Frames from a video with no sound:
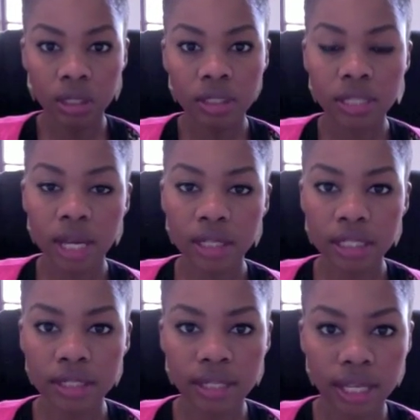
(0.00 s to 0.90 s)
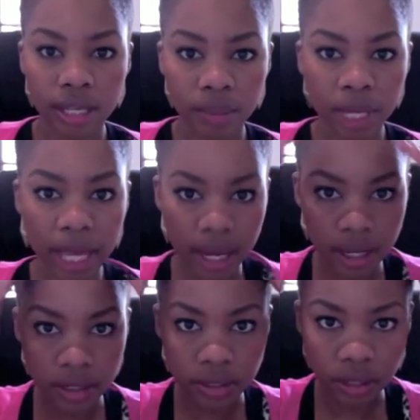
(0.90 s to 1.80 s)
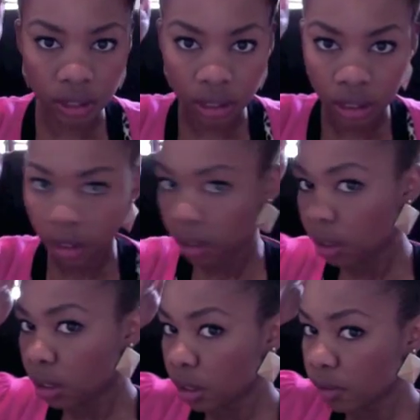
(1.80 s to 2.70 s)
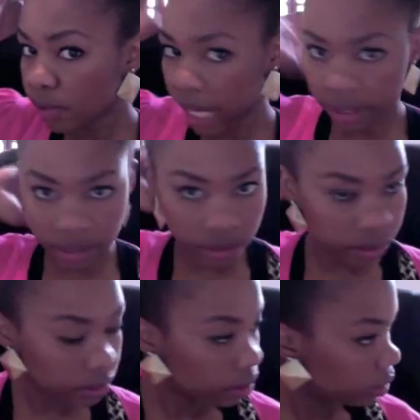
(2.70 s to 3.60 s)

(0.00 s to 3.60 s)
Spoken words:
So now you can see my hair is flattened.